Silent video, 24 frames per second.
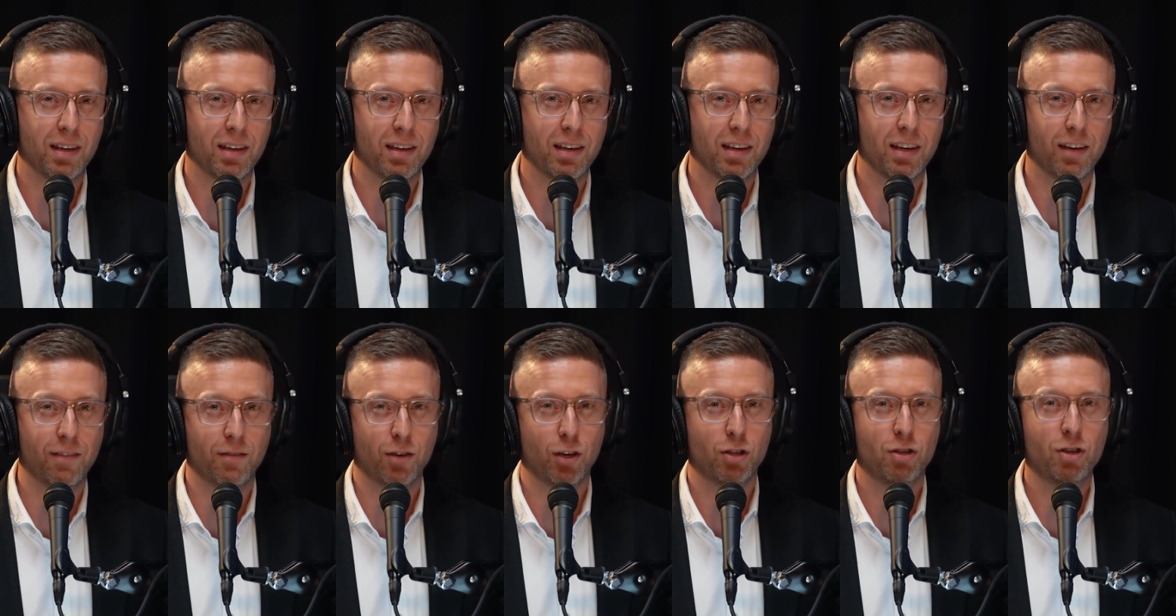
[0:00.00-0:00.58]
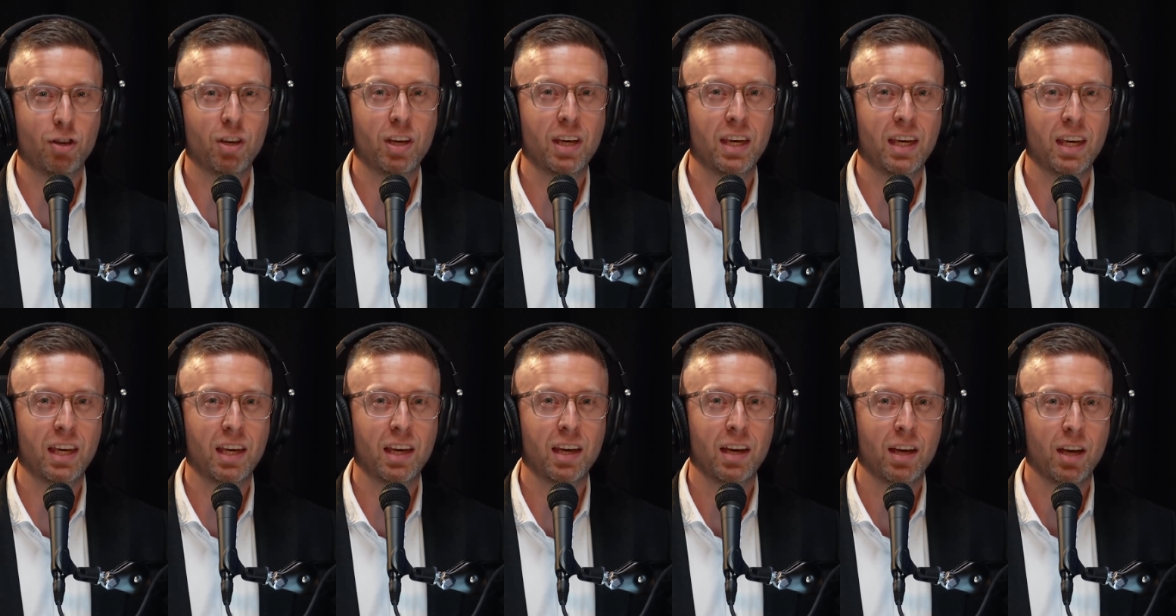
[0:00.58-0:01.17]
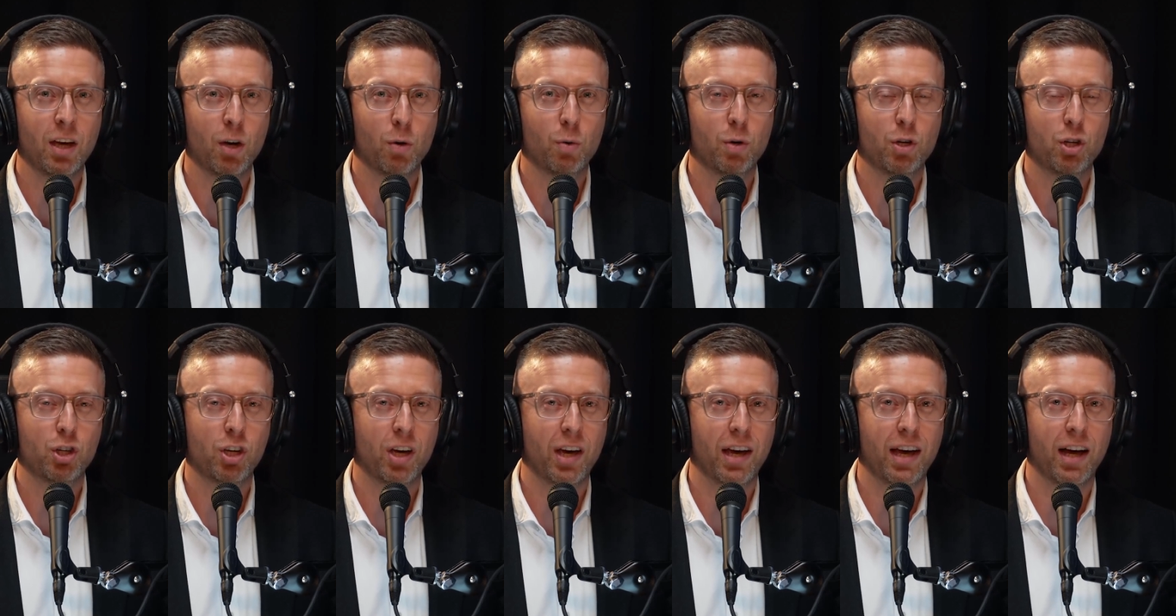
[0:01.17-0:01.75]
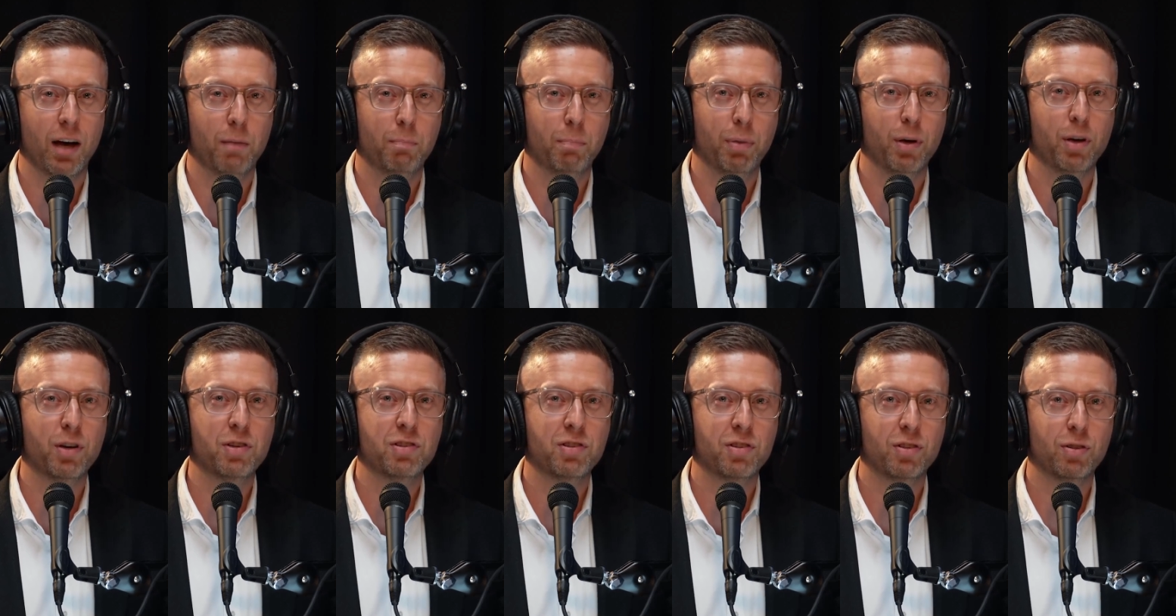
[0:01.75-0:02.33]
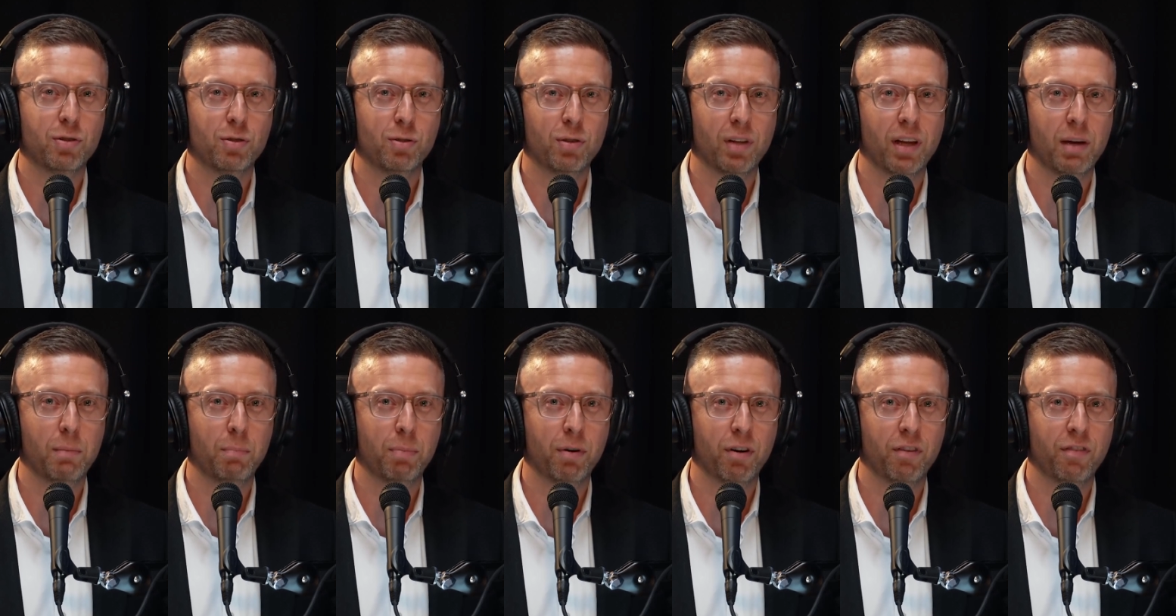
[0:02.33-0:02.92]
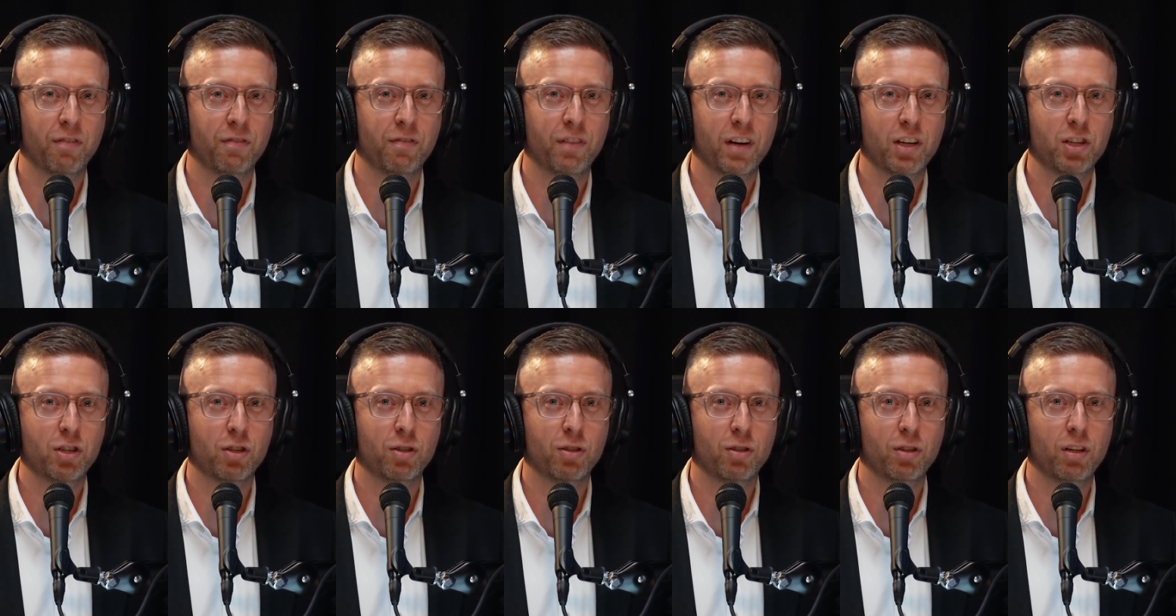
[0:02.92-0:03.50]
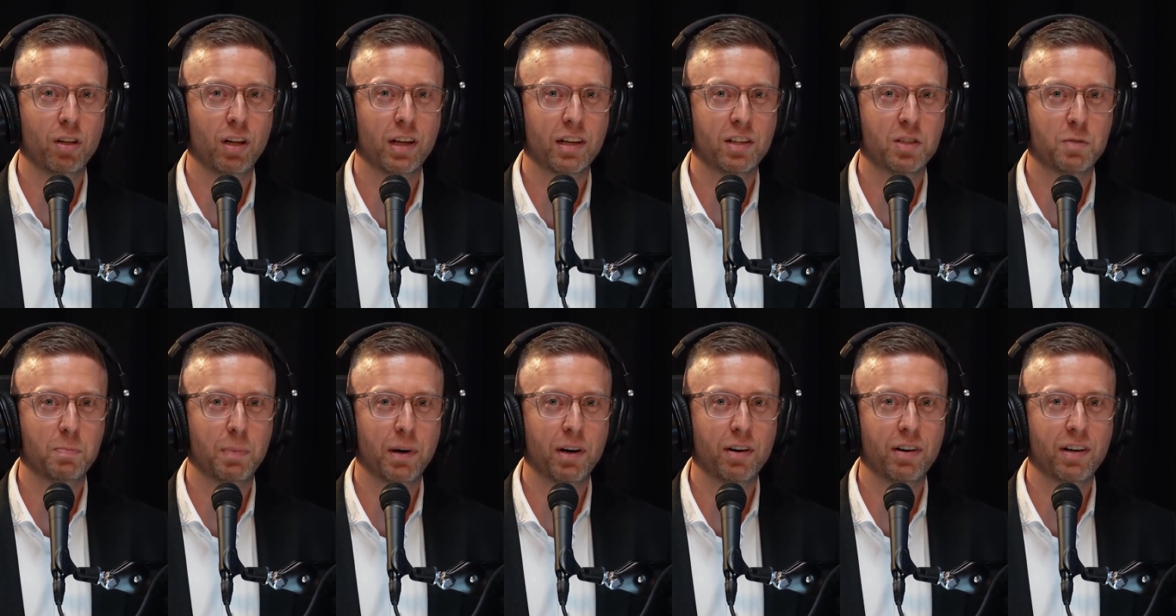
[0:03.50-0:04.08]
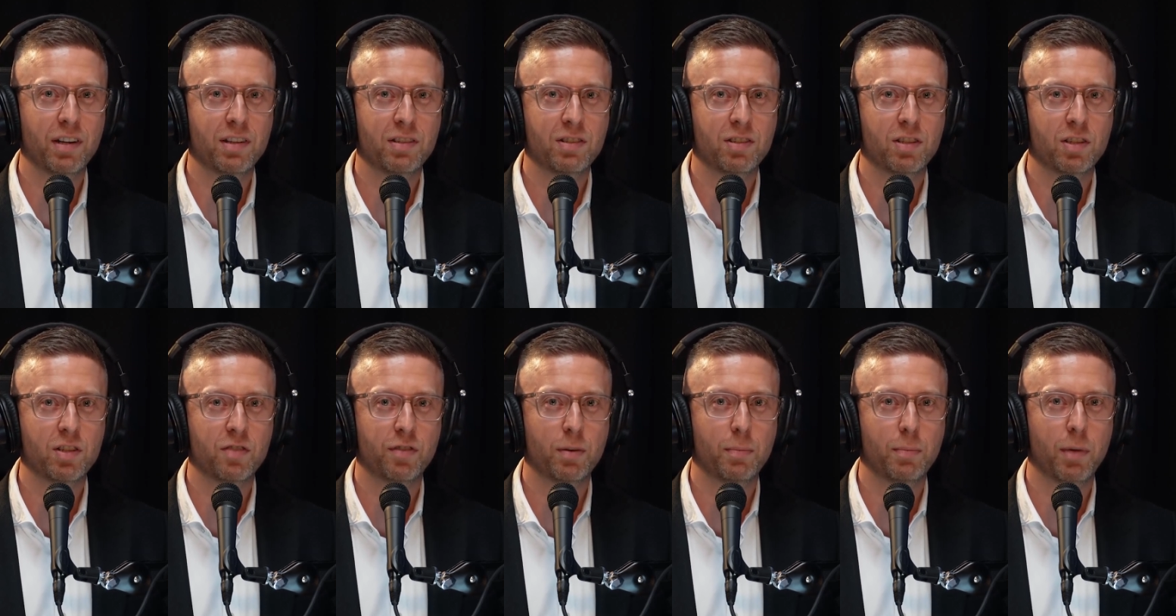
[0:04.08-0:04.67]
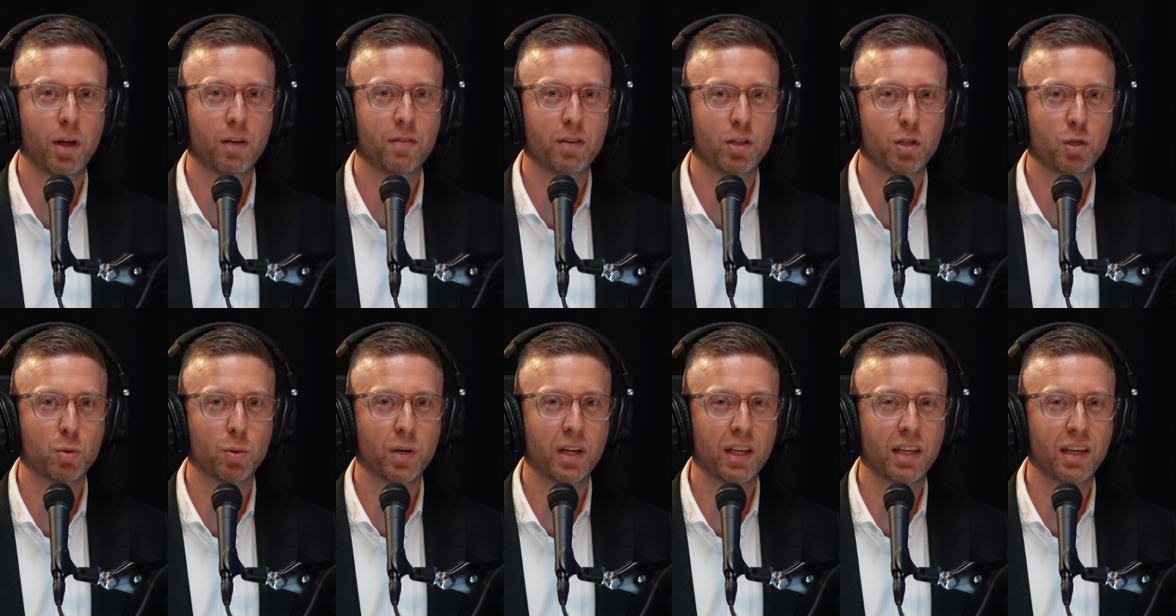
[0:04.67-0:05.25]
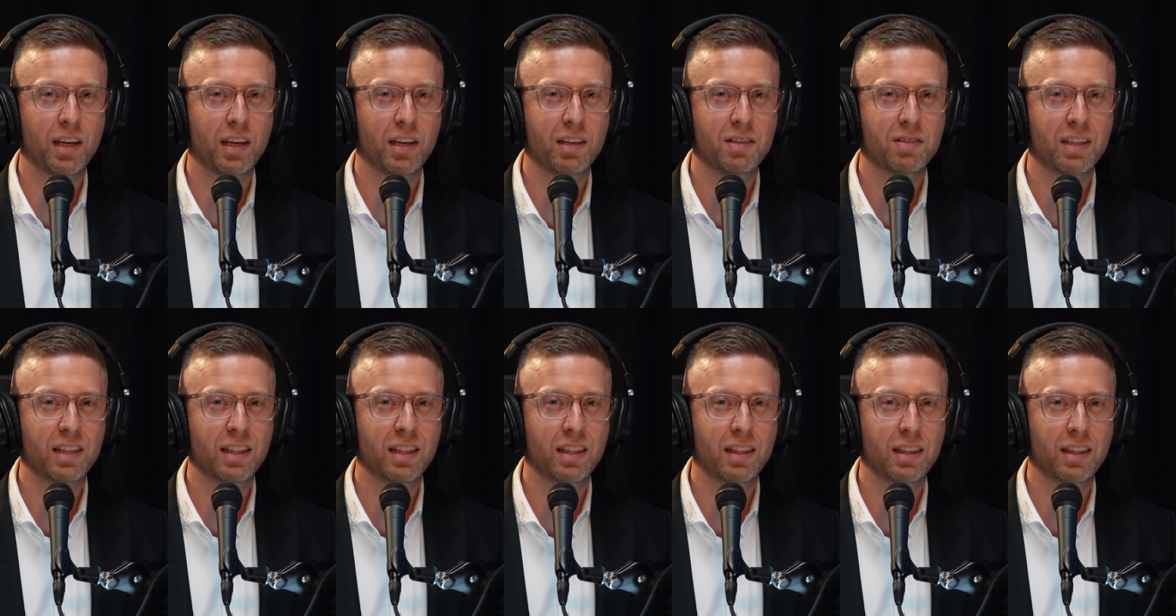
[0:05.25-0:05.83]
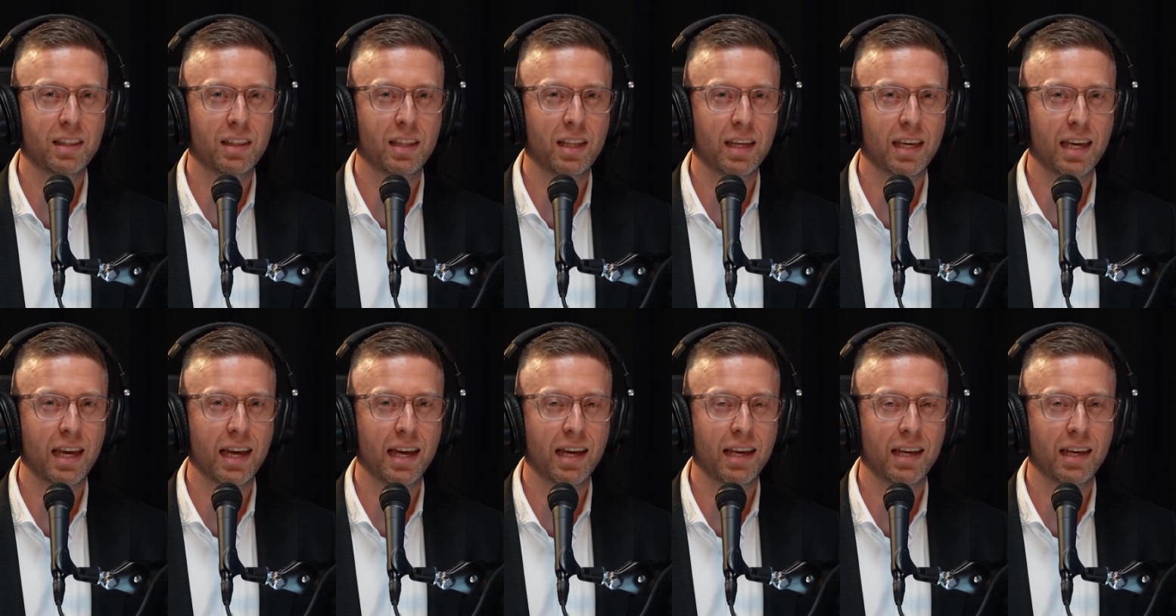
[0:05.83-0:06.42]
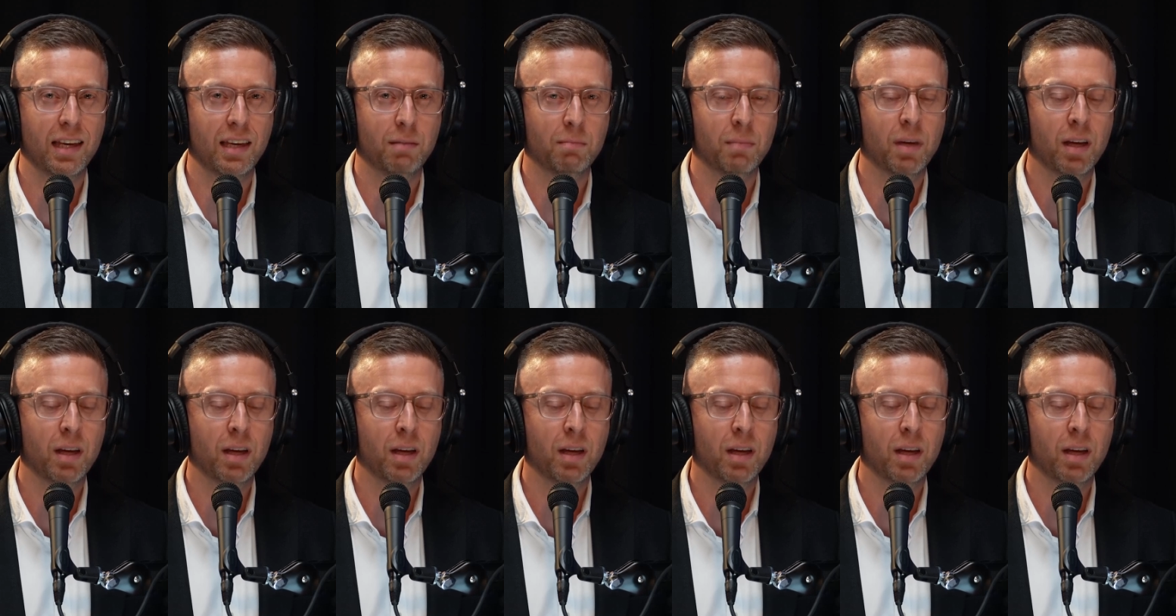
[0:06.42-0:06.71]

If you're new here, we share our personal and professional experiences from over 20 years in the game.